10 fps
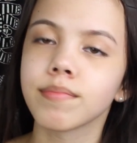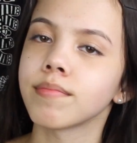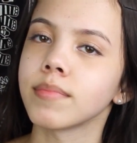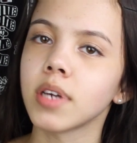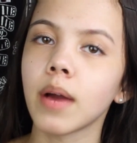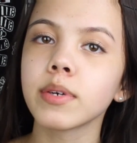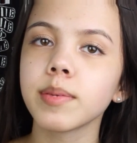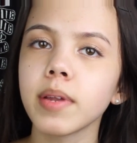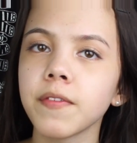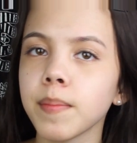I
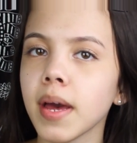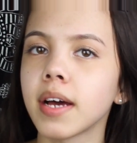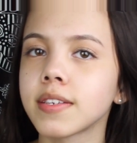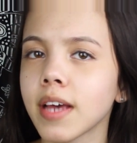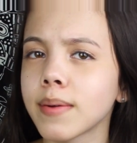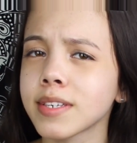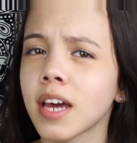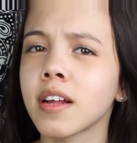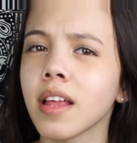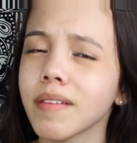was a bit of a mess. I was
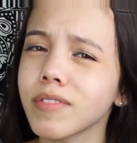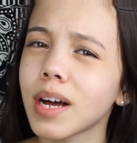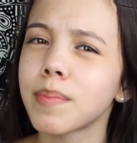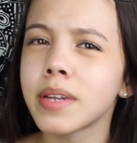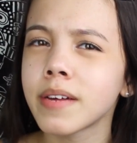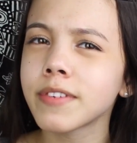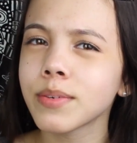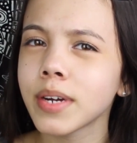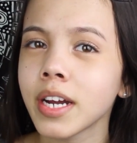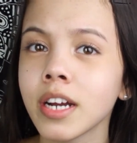kind of like flopping
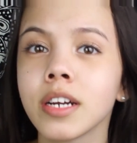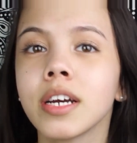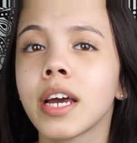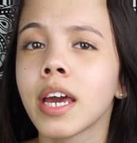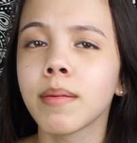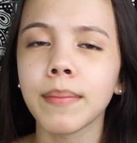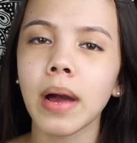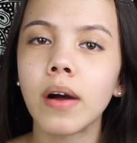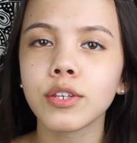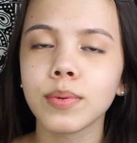everywhere and my
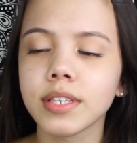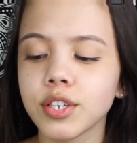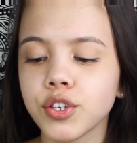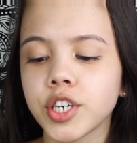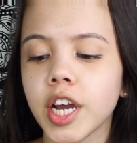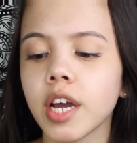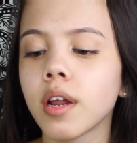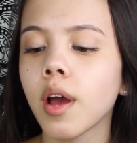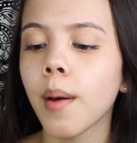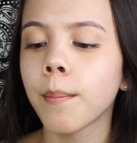balance wasn't too
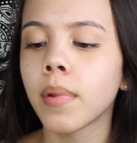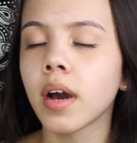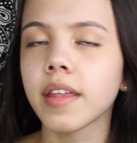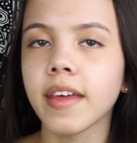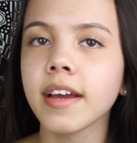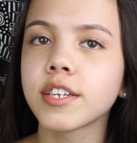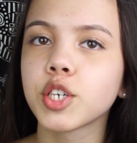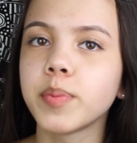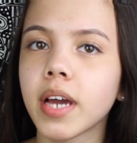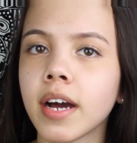great. But I think it's
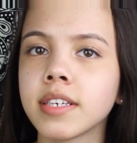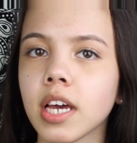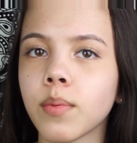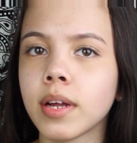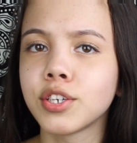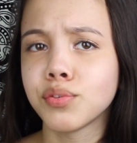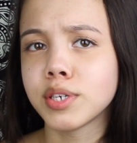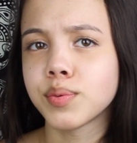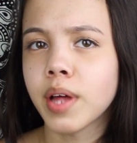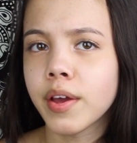just because I went 2
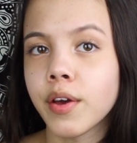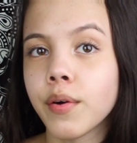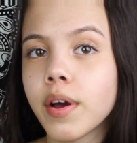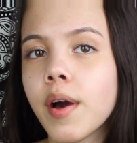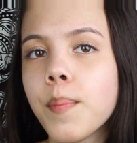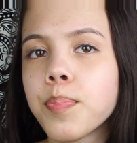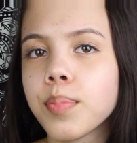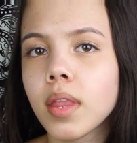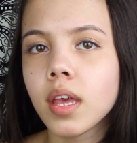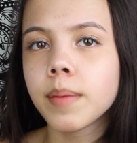weeks without yoga,
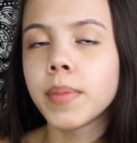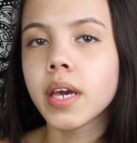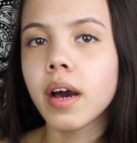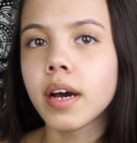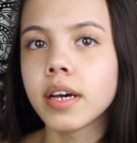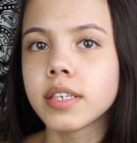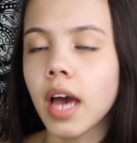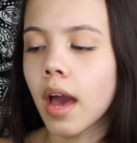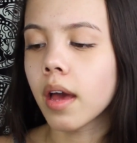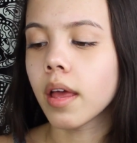because
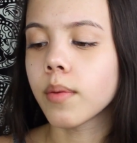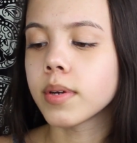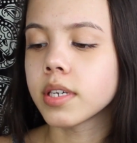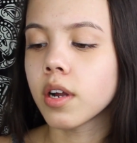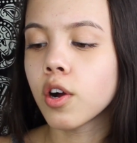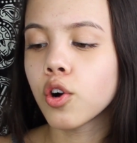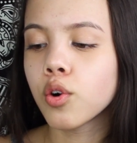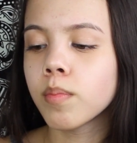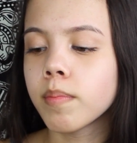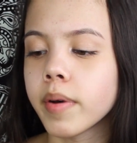I like wasn't
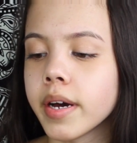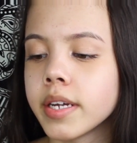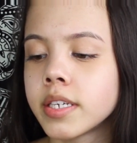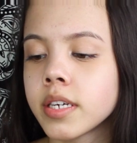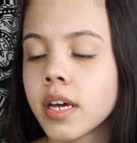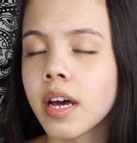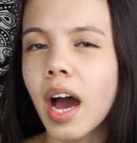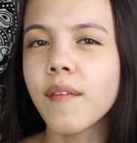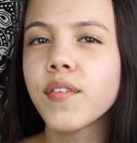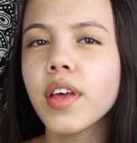home. But
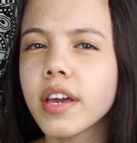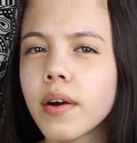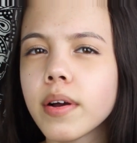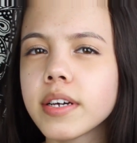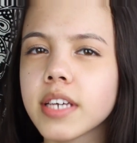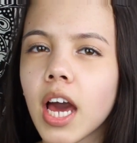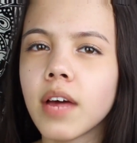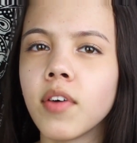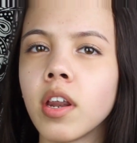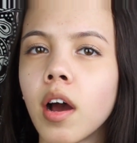I feel like yoga is kind
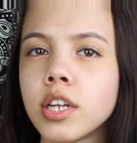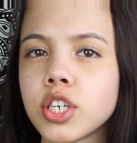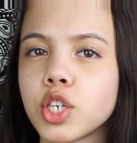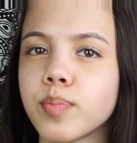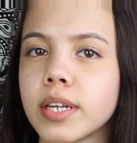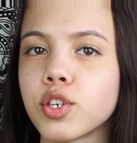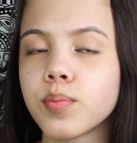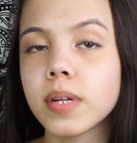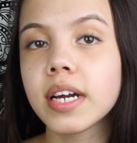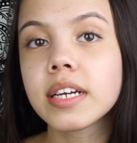of a
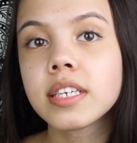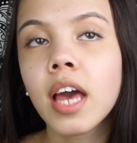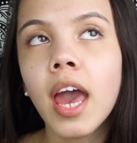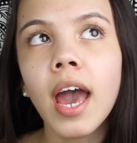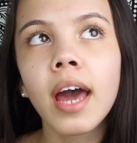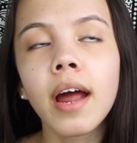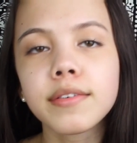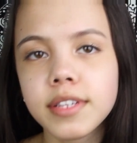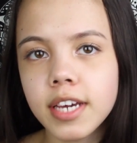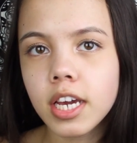non-judgmental place, and I
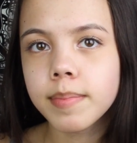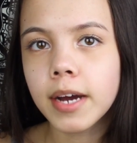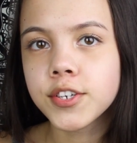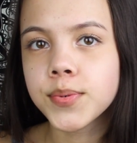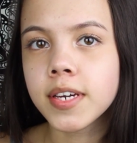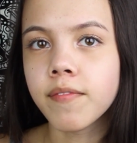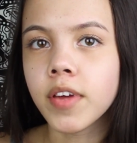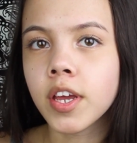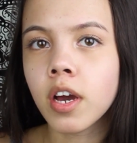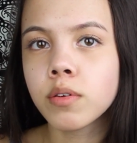was thinking about doing a
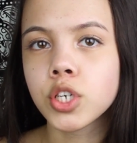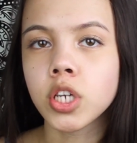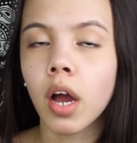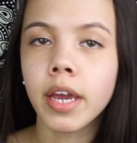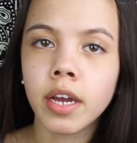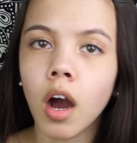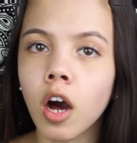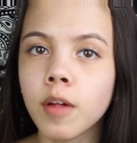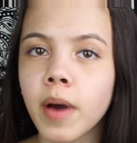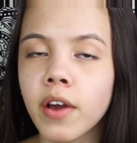video just talking
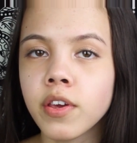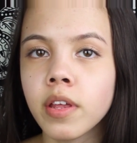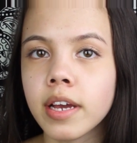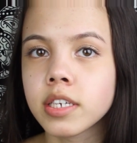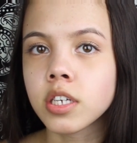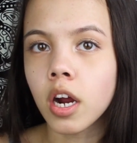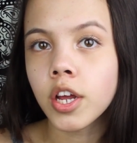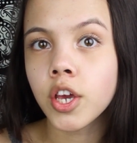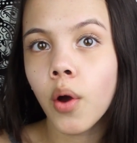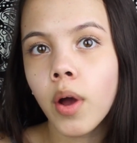all about like
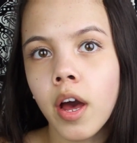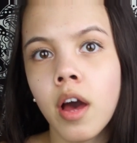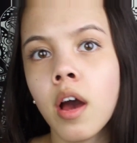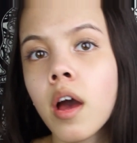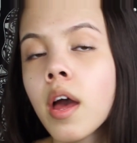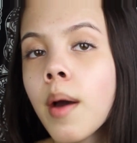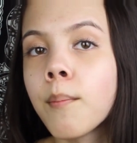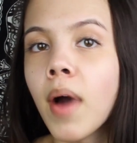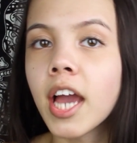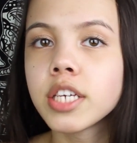starting yoga,
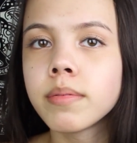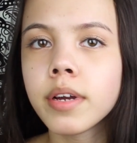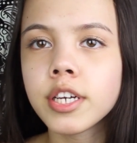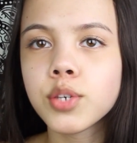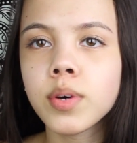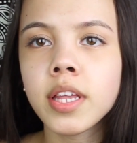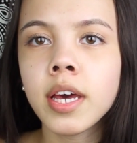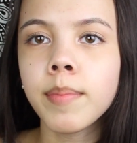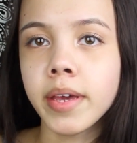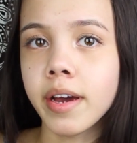my experience with
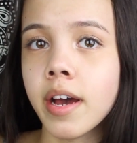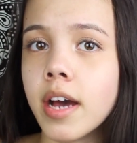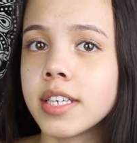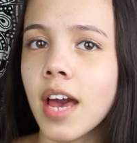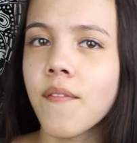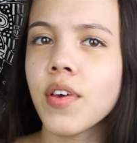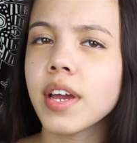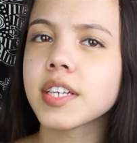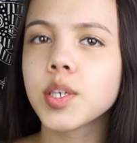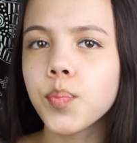it, because I feel
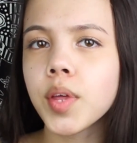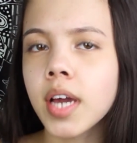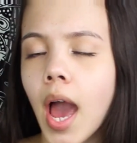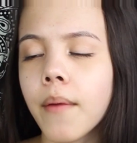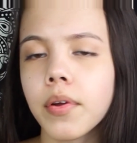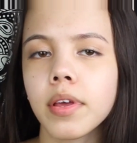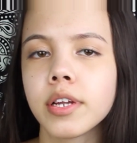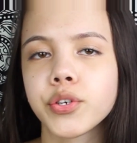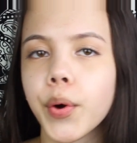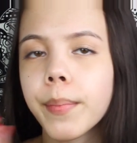like it's something I really
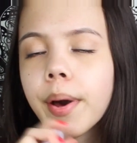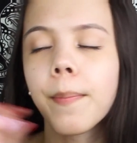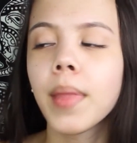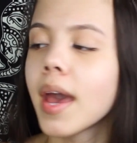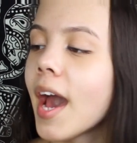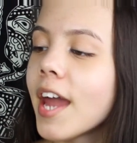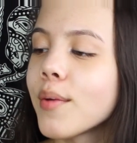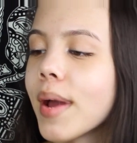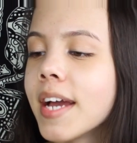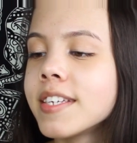enjoy. But
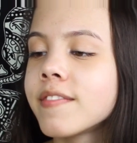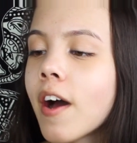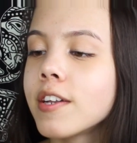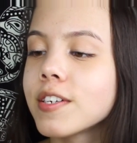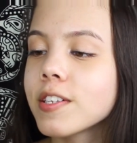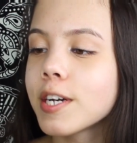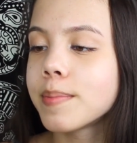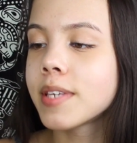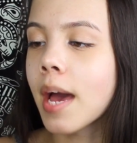anyways, onto lips.